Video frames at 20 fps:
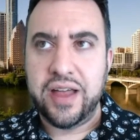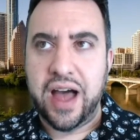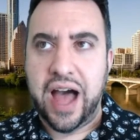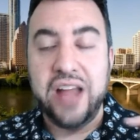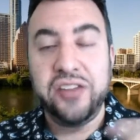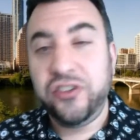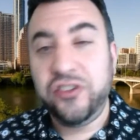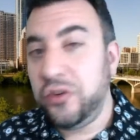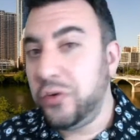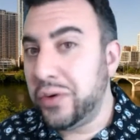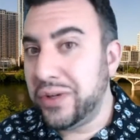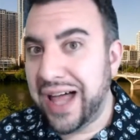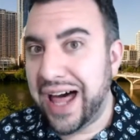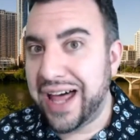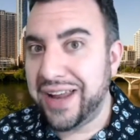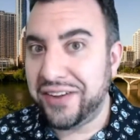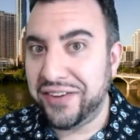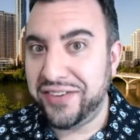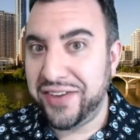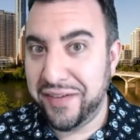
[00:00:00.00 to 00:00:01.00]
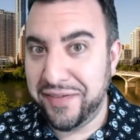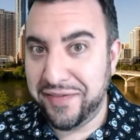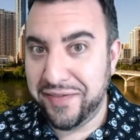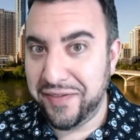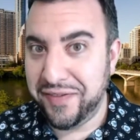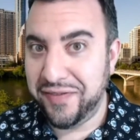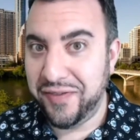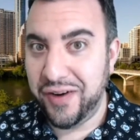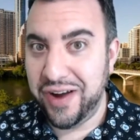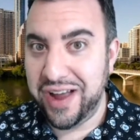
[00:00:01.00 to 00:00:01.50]
I do a lot of stuff
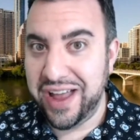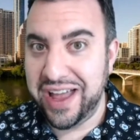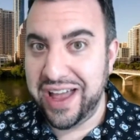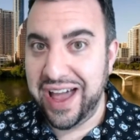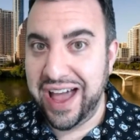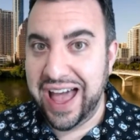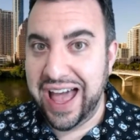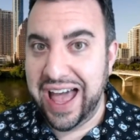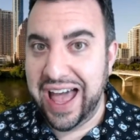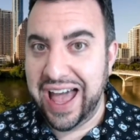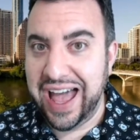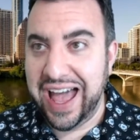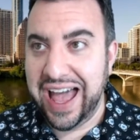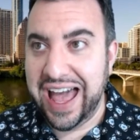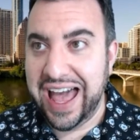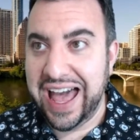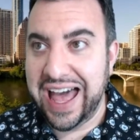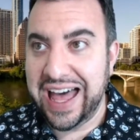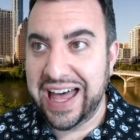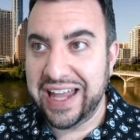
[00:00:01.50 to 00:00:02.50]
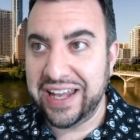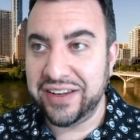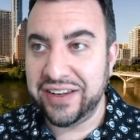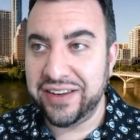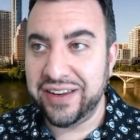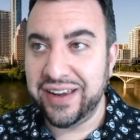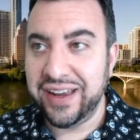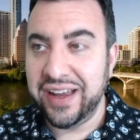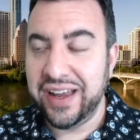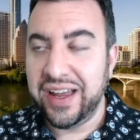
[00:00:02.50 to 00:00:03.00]
for free,
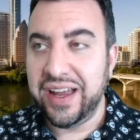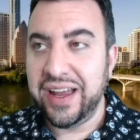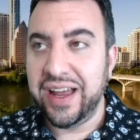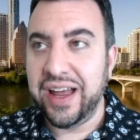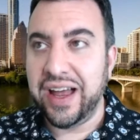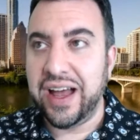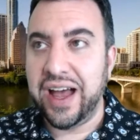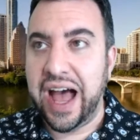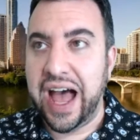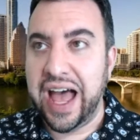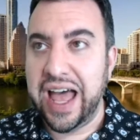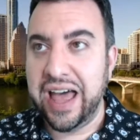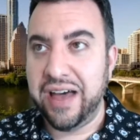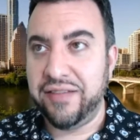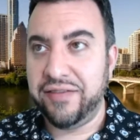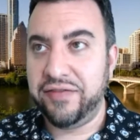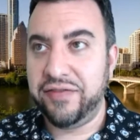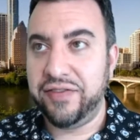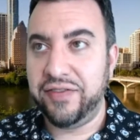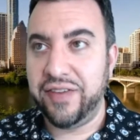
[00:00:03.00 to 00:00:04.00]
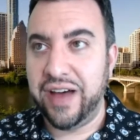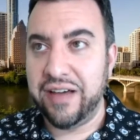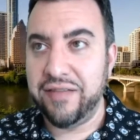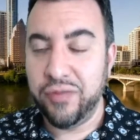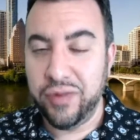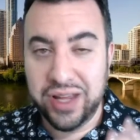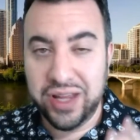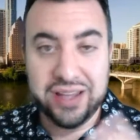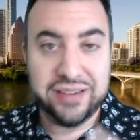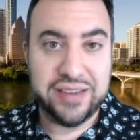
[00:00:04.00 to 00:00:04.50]
and
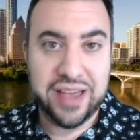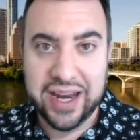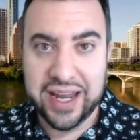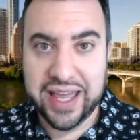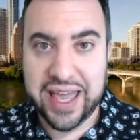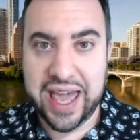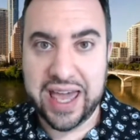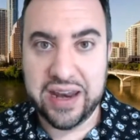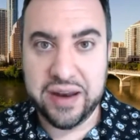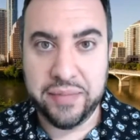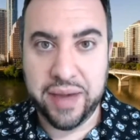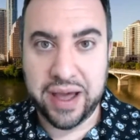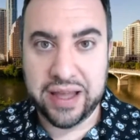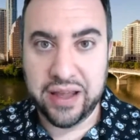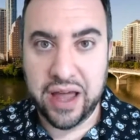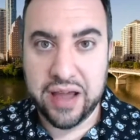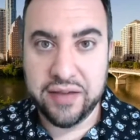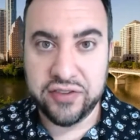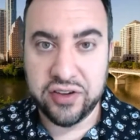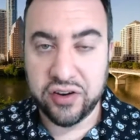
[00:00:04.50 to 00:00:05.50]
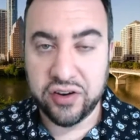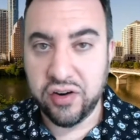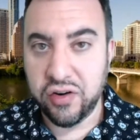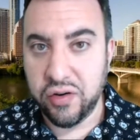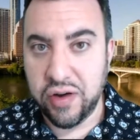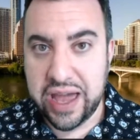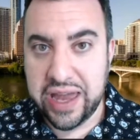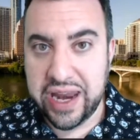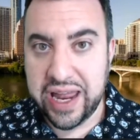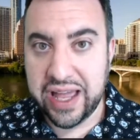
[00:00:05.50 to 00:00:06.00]
I've really dedicated my life to
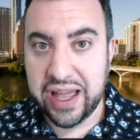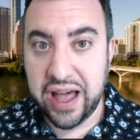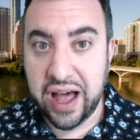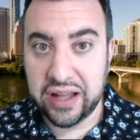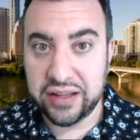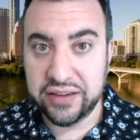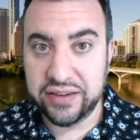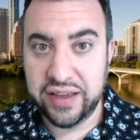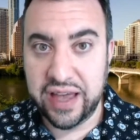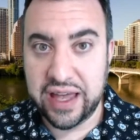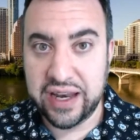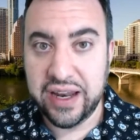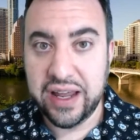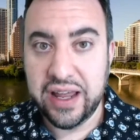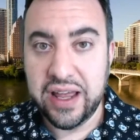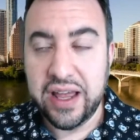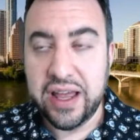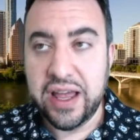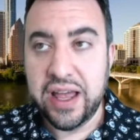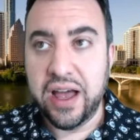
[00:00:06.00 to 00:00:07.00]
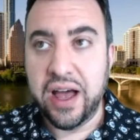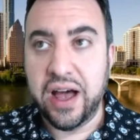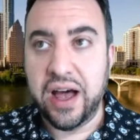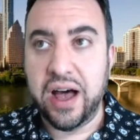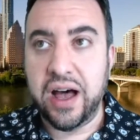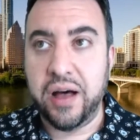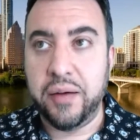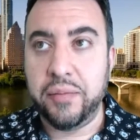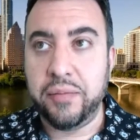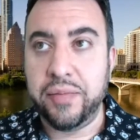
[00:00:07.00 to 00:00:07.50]
creating content.
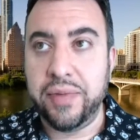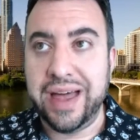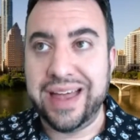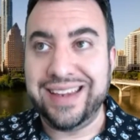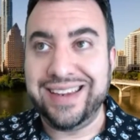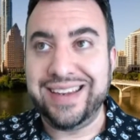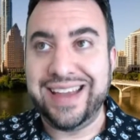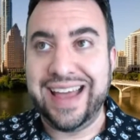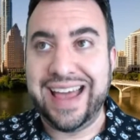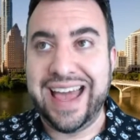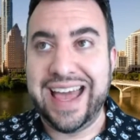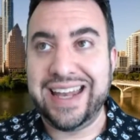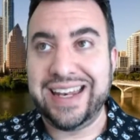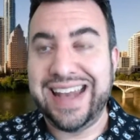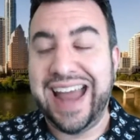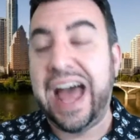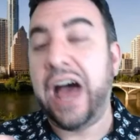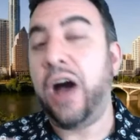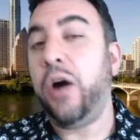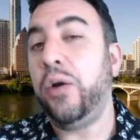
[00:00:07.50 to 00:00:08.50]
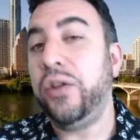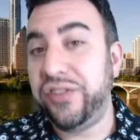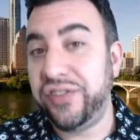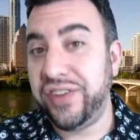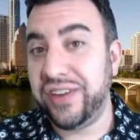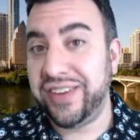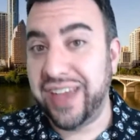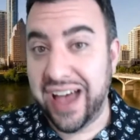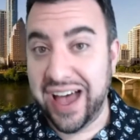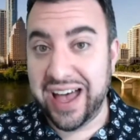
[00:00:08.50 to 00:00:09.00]
And now is
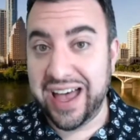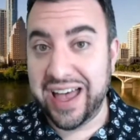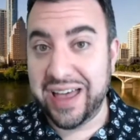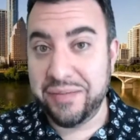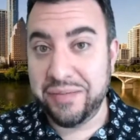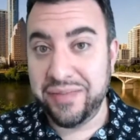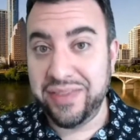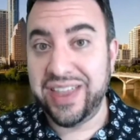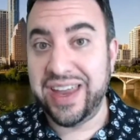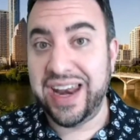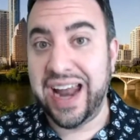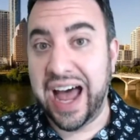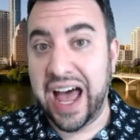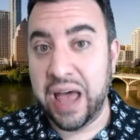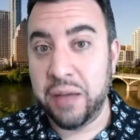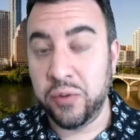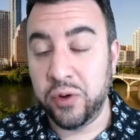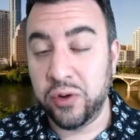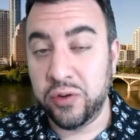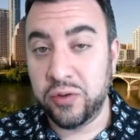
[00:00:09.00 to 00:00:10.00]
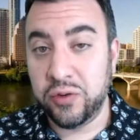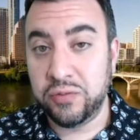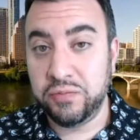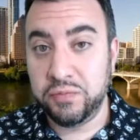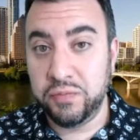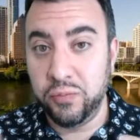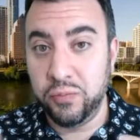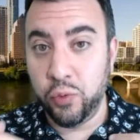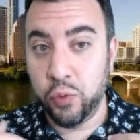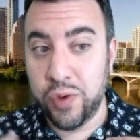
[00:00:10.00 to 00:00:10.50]
the time that I'm
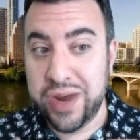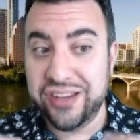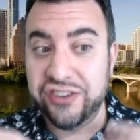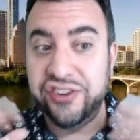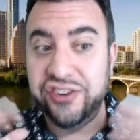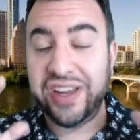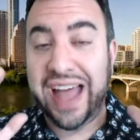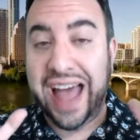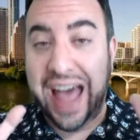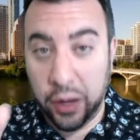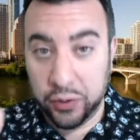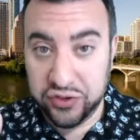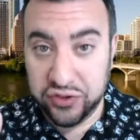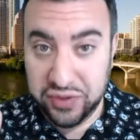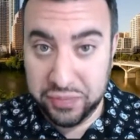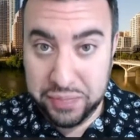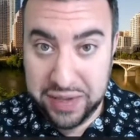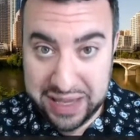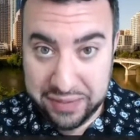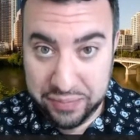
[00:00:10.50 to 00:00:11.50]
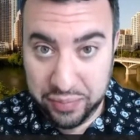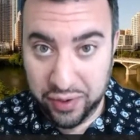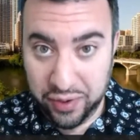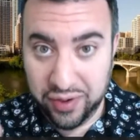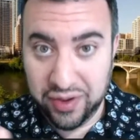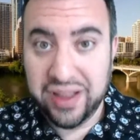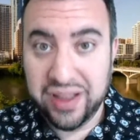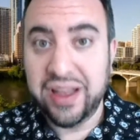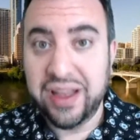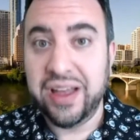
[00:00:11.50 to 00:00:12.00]
reaching out to
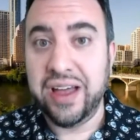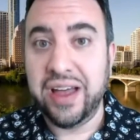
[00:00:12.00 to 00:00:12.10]
people